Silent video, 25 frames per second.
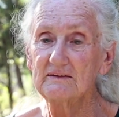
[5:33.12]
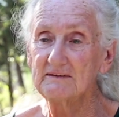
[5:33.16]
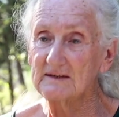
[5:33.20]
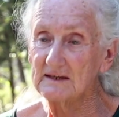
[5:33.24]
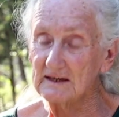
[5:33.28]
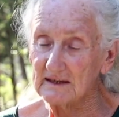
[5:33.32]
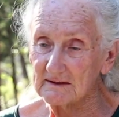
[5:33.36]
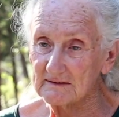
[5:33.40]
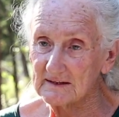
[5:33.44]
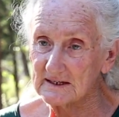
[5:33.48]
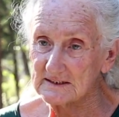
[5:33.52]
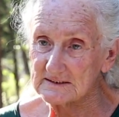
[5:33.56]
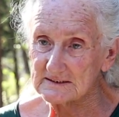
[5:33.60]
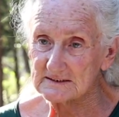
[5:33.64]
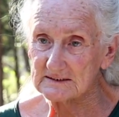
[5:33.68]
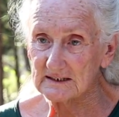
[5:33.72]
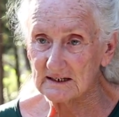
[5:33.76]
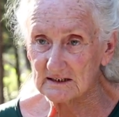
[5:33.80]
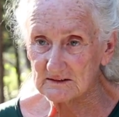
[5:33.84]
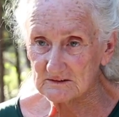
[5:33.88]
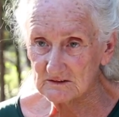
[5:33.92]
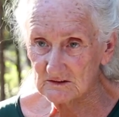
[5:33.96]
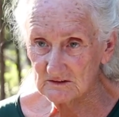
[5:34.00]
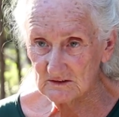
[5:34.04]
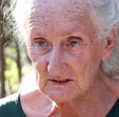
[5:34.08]
There they
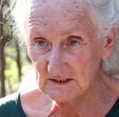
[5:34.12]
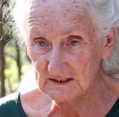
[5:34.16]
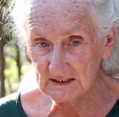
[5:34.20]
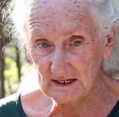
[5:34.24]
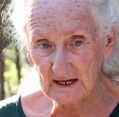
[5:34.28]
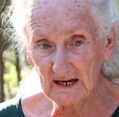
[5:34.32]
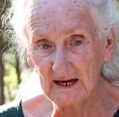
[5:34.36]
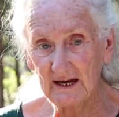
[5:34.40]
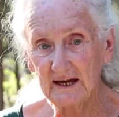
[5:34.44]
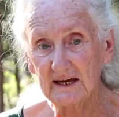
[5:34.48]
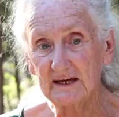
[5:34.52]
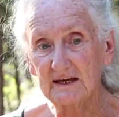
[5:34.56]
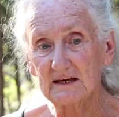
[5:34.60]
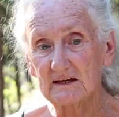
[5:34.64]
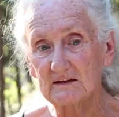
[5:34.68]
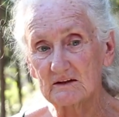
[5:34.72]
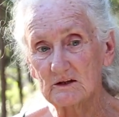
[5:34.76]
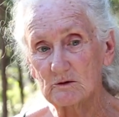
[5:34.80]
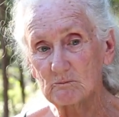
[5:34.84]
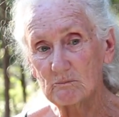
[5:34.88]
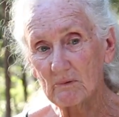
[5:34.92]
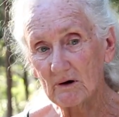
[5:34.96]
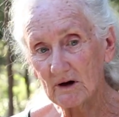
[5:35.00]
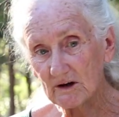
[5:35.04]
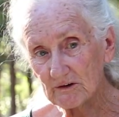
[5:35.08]
start to decay,
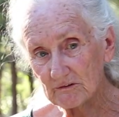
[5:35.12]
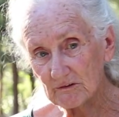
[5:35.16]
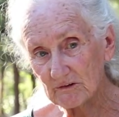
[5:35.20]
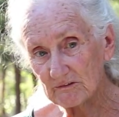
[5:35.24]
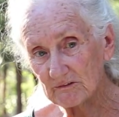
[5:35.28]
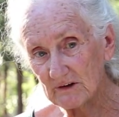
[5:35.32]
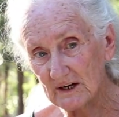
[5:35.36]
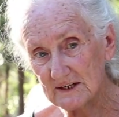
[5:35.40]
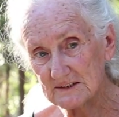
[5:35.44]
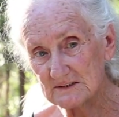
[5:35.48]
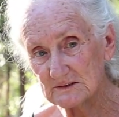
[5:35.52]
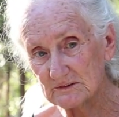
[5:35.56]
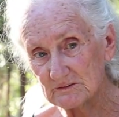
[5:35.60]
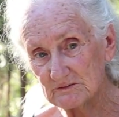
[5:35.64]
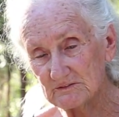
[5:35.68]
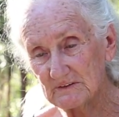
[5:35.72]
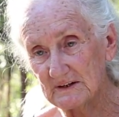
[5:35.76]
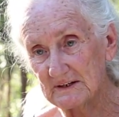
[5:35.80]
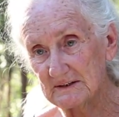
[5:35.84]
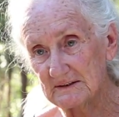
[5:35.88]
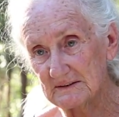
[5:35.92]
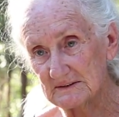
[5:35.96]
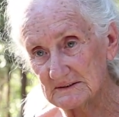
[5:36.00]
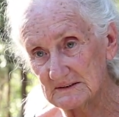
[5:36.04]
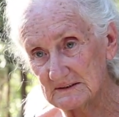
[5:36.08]
and the mycorrhizal
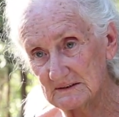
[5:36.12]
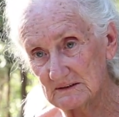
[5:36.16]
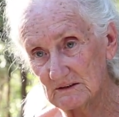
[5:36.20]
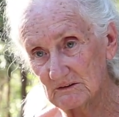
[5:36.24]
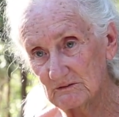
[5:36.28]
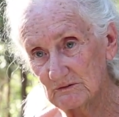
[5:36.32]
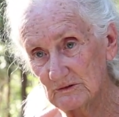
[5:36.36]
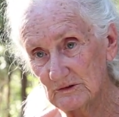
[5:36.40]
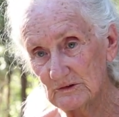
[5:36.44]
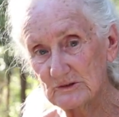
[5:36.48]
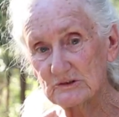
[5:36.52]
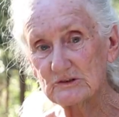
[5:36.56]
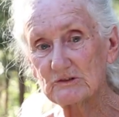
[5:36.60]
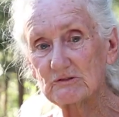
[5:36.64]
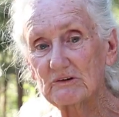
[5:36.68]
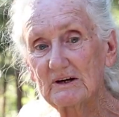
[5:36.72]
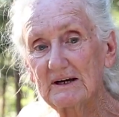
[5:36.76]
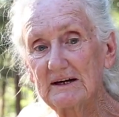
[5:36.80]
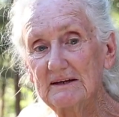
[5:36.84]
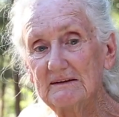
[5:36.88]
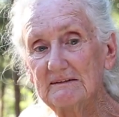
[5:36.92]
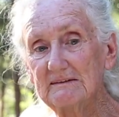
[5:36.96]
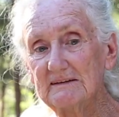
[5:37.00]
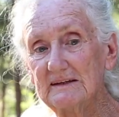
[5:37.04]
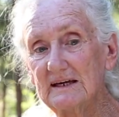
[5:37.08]
fungus in the first
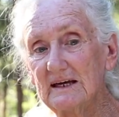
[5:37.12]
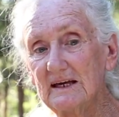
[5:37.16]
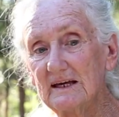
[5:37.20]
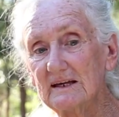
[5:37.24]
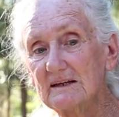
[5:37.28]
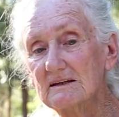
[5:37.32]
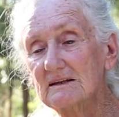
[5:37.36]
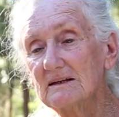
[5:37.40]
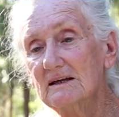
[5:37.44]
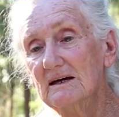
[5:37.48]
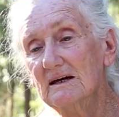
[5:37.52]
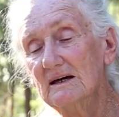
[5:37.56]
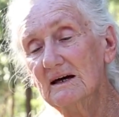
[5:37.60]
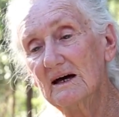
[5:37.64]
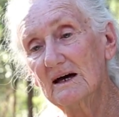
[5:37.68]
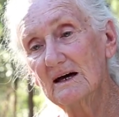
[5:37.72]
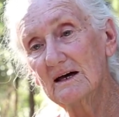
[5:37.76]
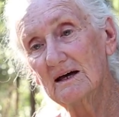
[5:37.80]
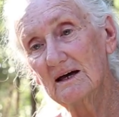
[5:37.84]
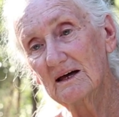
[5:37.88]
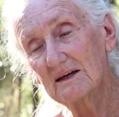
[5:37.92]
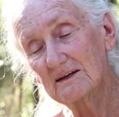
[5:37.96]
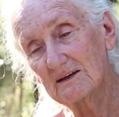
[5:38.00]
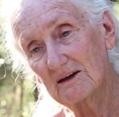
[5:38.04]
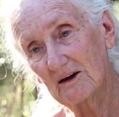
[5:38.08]
rain then
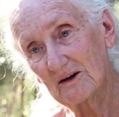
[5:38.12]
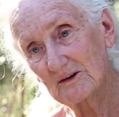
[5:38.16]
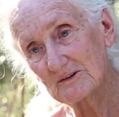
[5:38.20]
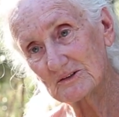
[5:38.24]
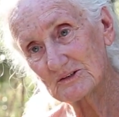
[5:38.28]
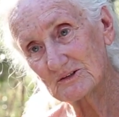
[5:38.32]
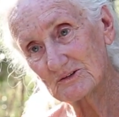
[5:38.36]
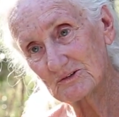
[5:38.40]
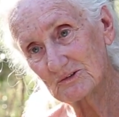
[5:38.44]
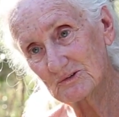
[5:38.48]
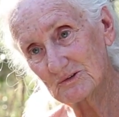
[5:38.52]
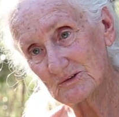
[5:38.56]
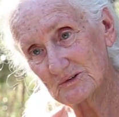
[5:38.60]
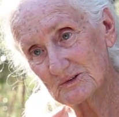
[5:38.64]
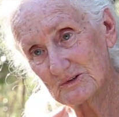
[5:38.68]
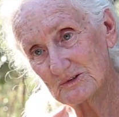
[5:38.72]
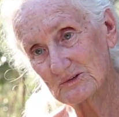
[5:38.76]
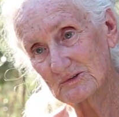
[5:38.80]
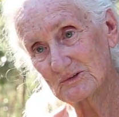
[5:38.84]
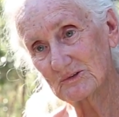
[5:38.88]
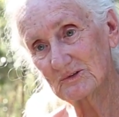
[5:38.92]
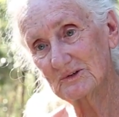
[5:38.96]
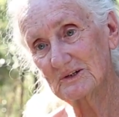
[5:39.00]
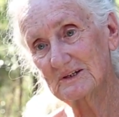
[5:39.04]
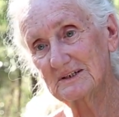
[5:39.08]
goes through the
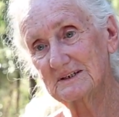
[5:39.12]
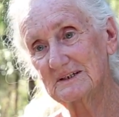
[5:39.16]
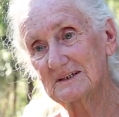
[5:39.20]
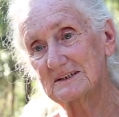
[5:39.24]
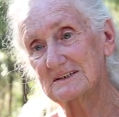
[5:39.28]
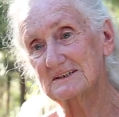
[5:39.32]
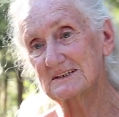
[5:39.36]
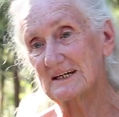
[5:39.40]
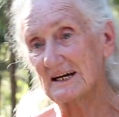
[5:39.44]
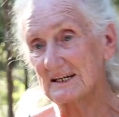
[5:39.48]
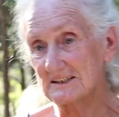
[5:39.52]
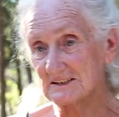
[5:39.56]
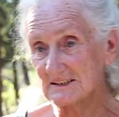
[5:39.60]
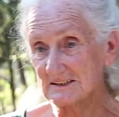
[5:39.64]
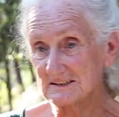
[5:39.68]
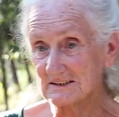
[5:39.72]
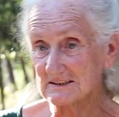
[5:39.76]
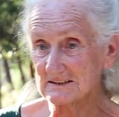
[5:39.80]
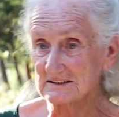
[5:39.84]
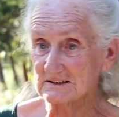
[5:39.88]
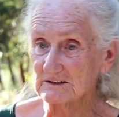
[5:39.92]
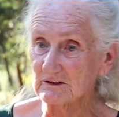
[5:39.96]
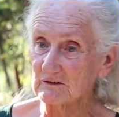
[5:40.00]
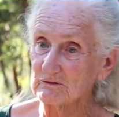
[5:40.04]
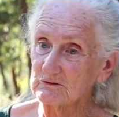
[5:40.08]
soil and attaches
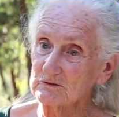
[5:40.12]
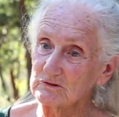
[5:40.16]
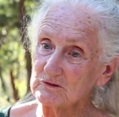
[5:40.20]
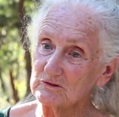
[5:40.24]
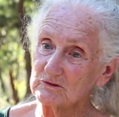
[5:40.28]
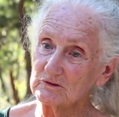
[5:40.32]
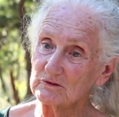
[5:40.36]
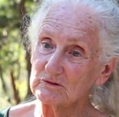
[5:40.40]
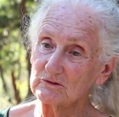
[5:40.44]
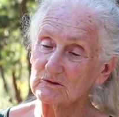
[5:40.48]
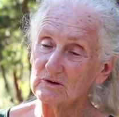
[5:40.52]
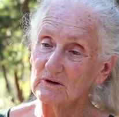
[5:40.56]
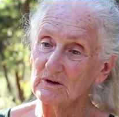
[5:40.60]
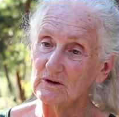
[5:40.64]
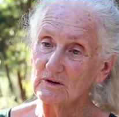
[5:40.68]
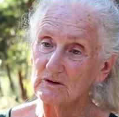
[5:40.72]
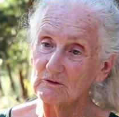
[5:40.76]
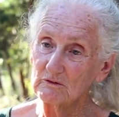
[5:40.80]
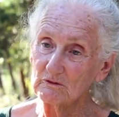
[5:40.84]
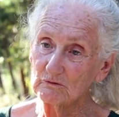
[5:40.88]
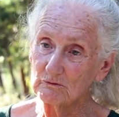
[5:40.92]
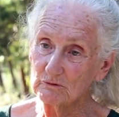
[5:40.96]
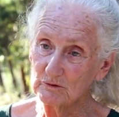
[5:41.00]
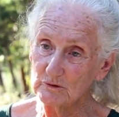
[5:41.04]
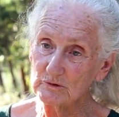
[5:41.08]
itself to the
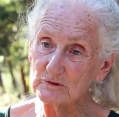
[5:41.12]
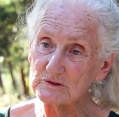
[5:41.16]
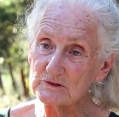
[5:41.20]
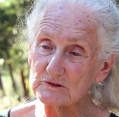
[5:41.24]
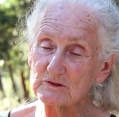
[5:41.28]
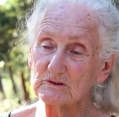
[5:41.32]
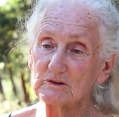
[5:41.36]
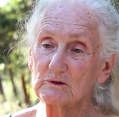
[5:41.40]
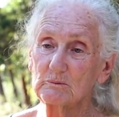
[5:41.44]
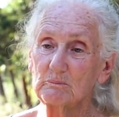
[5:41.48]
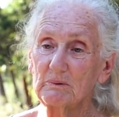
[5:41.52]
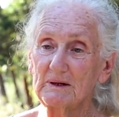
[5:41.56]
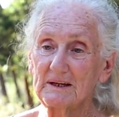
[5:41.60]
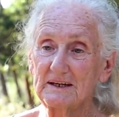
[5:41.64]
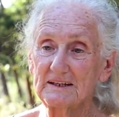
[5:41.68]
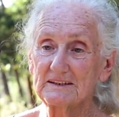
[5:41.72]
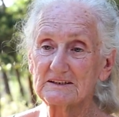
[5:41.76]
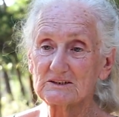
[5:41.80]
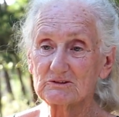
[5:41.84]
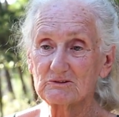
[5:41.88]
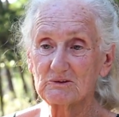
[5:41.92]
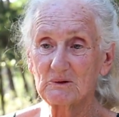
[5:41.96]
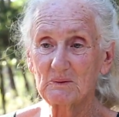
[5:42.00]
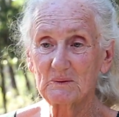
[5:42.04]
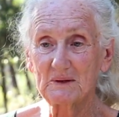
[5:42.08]
roots of the
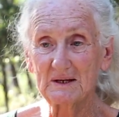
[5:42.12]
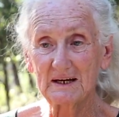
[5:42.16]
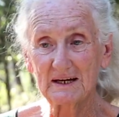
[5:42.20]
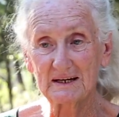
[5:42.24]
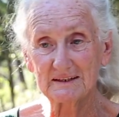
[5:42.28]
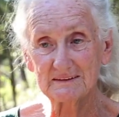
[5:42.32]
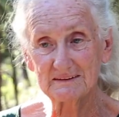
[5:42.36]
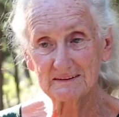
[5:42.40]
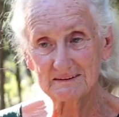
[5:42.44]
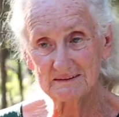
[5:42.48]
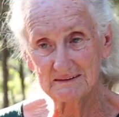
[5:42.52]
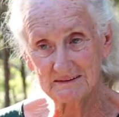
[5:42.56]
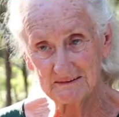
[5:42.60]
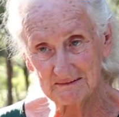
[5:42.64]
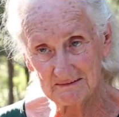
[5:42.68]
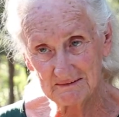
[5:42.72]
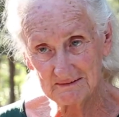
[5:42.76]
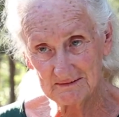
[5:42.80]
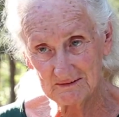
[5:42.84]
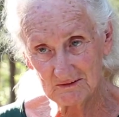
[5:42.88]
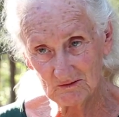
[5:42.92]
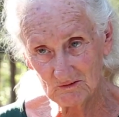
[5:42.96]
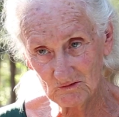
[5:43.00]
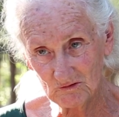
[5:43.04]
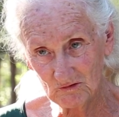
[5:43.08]
plants growing
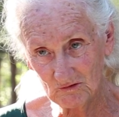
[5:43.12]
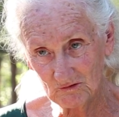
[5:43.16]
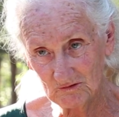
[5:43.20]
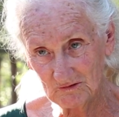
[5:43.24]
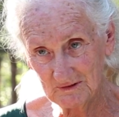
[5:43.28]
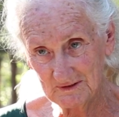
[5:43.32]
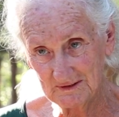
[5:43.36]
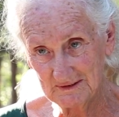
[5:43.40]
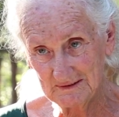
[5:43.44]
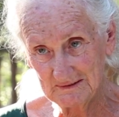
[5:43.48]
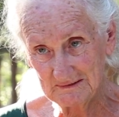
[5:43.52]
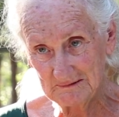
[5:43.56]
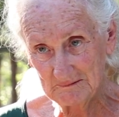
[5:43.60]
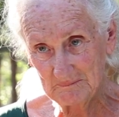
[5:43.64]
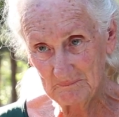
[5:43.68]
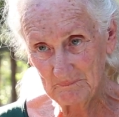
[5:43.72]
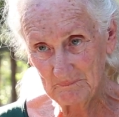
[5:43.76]
underneath the tree.